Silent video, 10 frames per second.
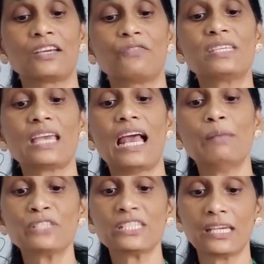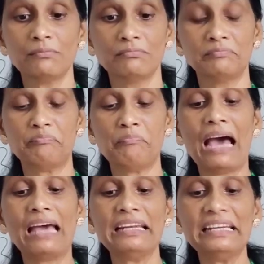which helps him
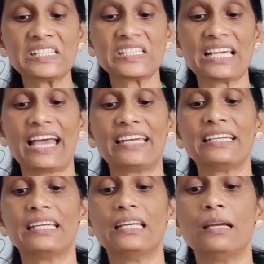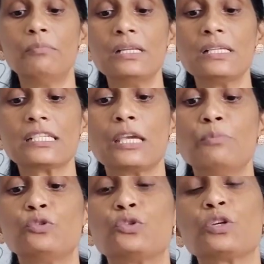balance and enables
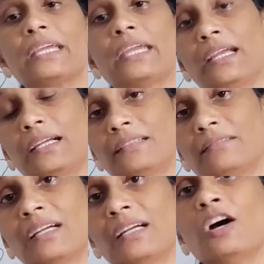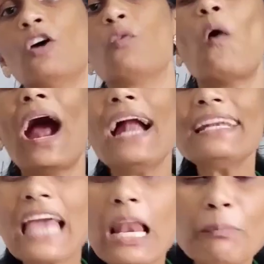him to kick.
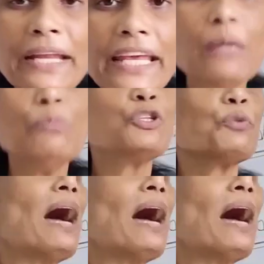What helped him to